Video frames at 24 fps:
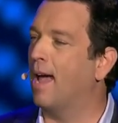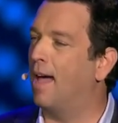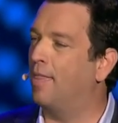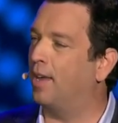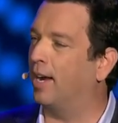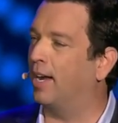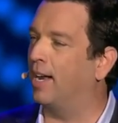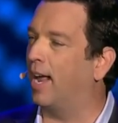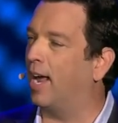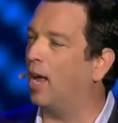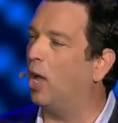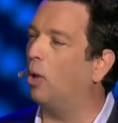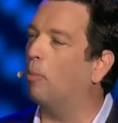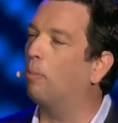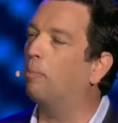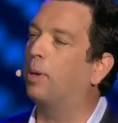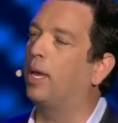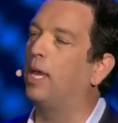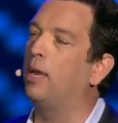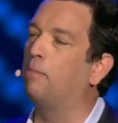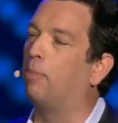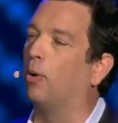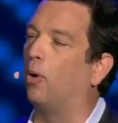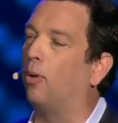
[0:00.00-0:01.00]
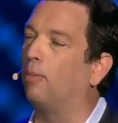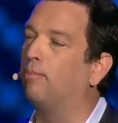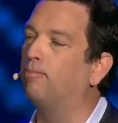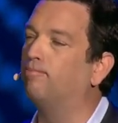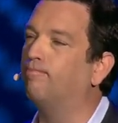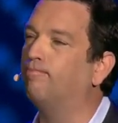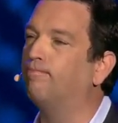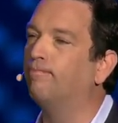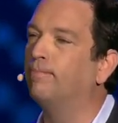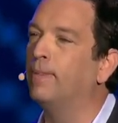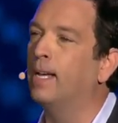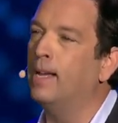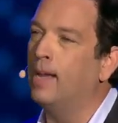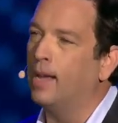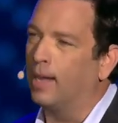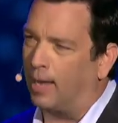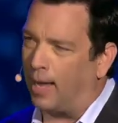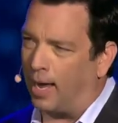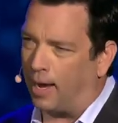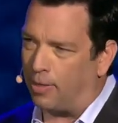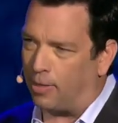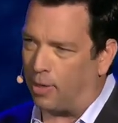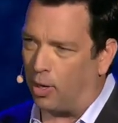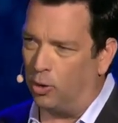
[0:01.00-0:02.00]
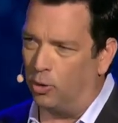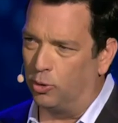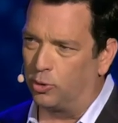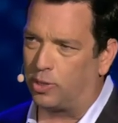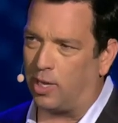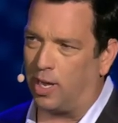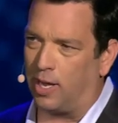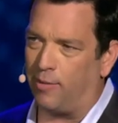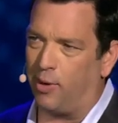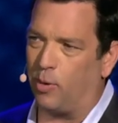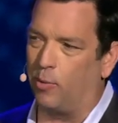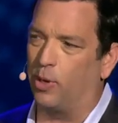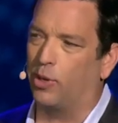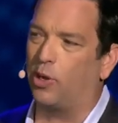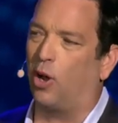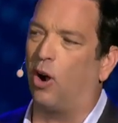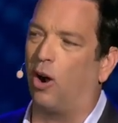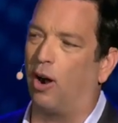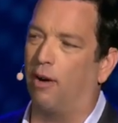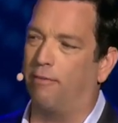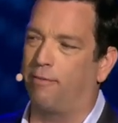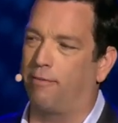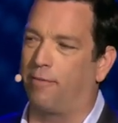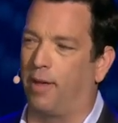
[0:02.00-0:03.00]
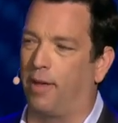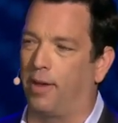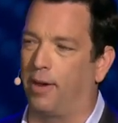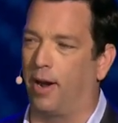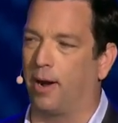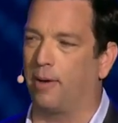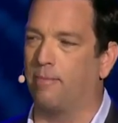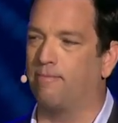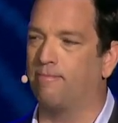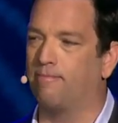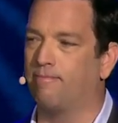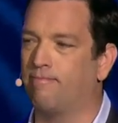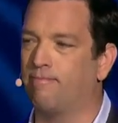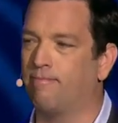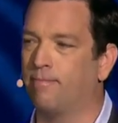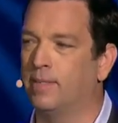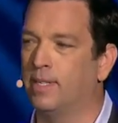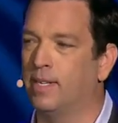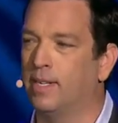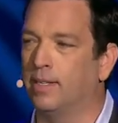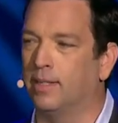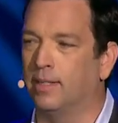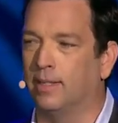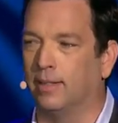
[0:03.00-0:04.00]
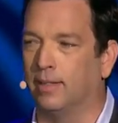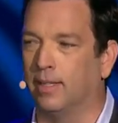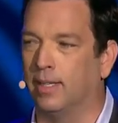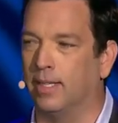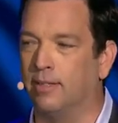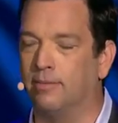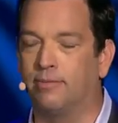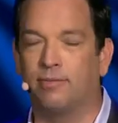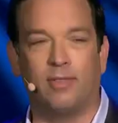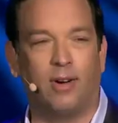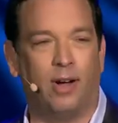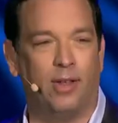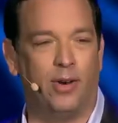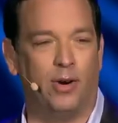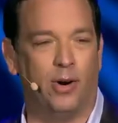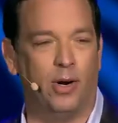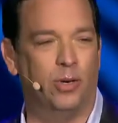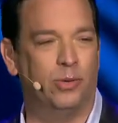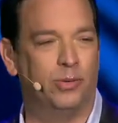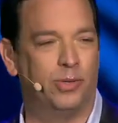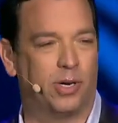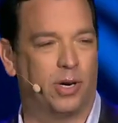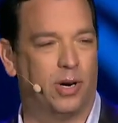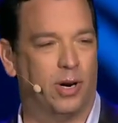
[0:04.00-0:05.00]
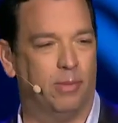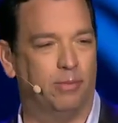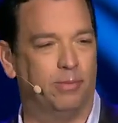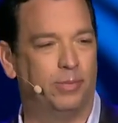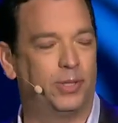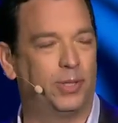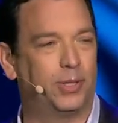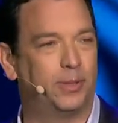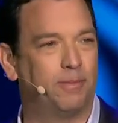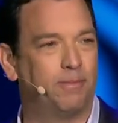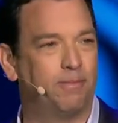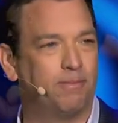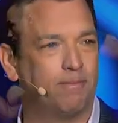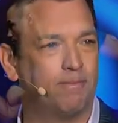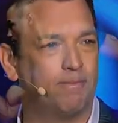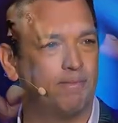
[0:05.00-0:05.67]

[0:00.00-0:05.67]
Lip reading: And they're going to help people, like those living with heart failure, live on their own terms.